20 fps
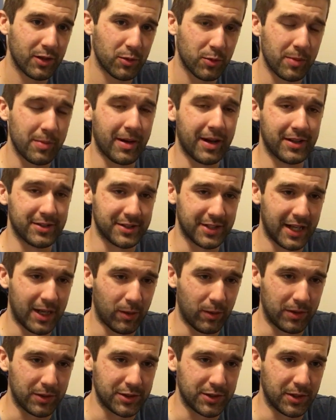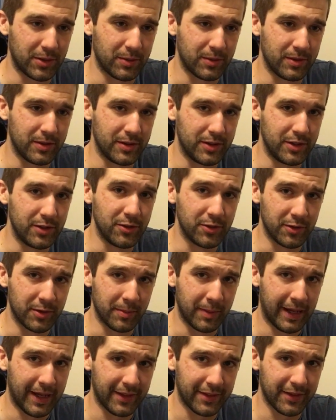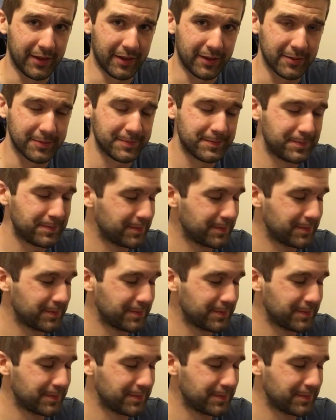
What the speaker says: 3 miles an hour, so you do the math there.